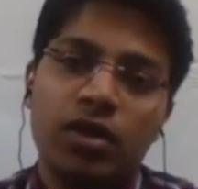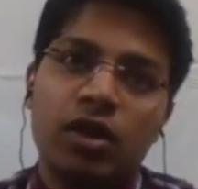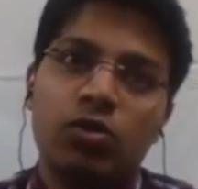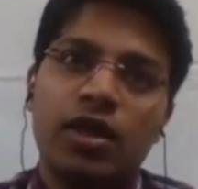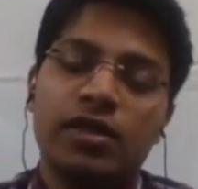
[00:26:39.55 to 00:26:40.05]

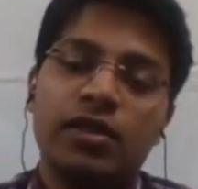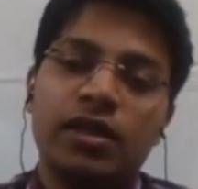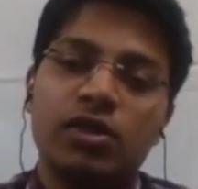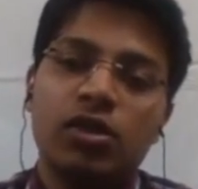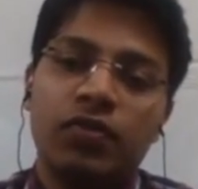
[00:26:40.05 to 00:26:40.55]
to the
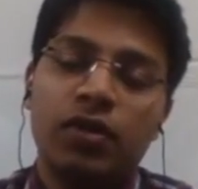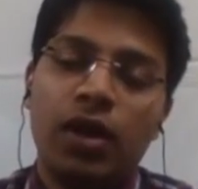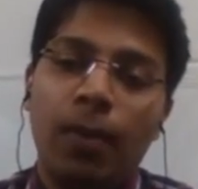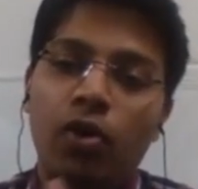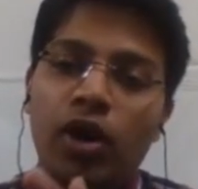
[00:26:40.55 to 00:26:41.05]
residence of the
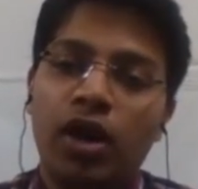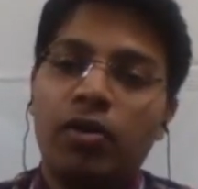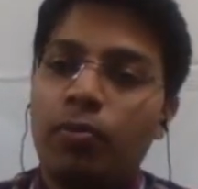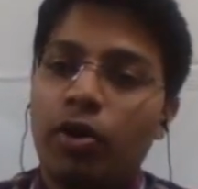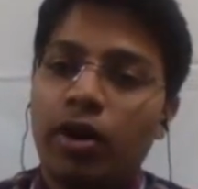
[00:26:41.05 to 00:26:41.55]
employer and
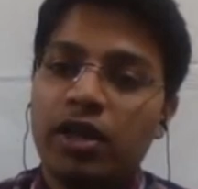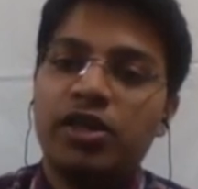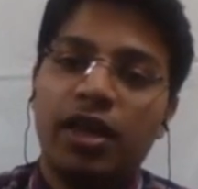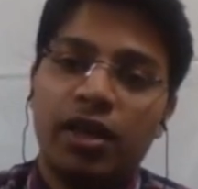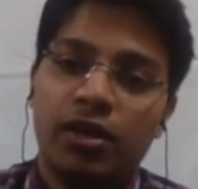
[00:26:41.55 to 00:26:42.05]

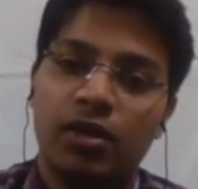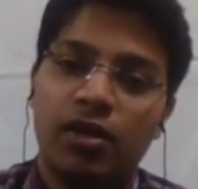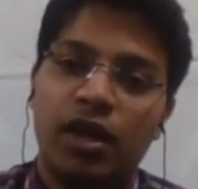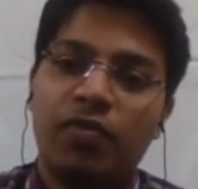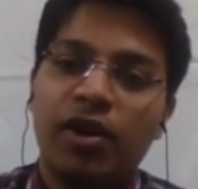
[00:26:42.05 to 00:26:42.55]
protesting
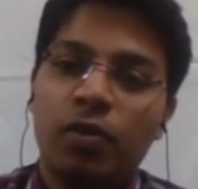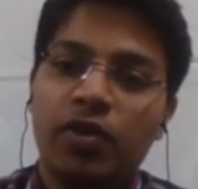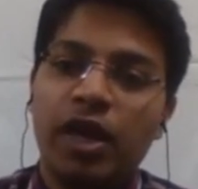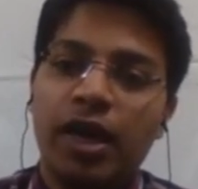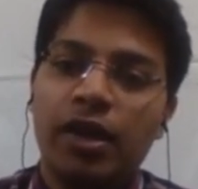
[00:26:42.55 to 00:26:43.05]
in front of the
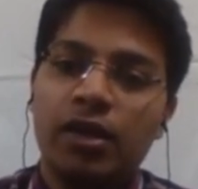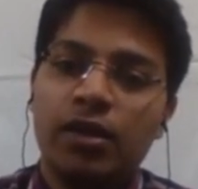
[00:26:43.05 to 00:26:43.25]
gate.